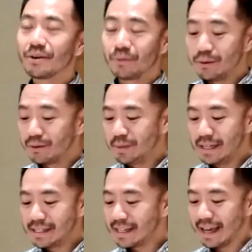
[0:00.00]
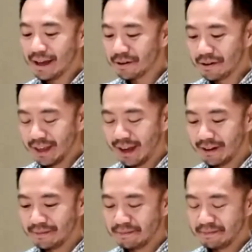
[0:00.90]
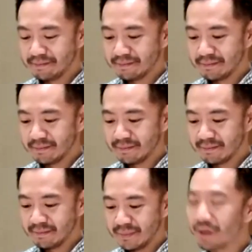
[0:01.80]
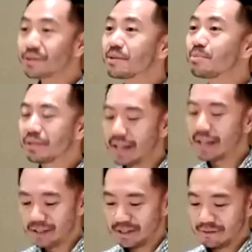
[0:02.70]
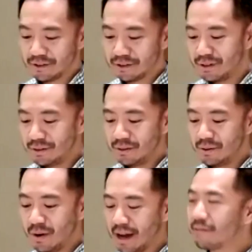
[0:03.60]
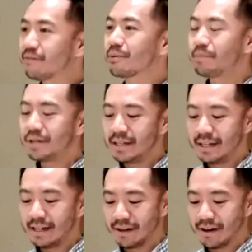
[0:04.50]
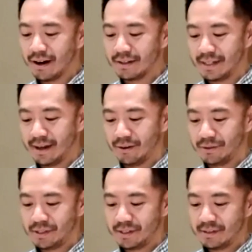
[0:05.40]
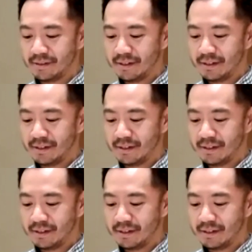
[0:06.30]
We will be together again. There's a place for you and for me in God's house.